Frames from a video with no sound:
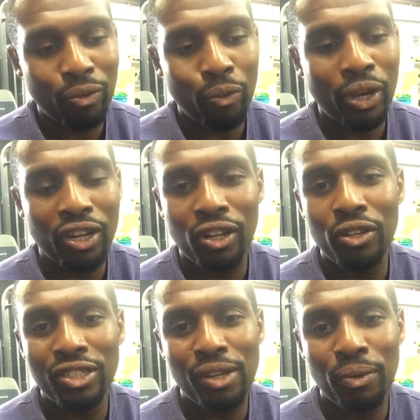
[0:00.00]
We work
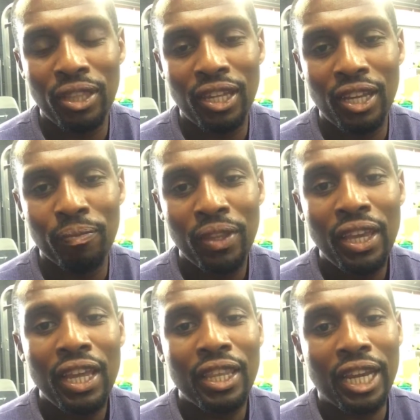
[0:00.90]
closely with uh,
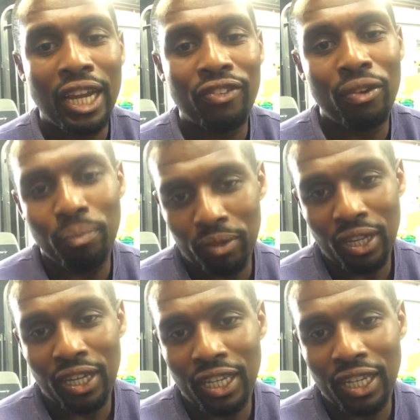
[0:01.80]
the guys from uh,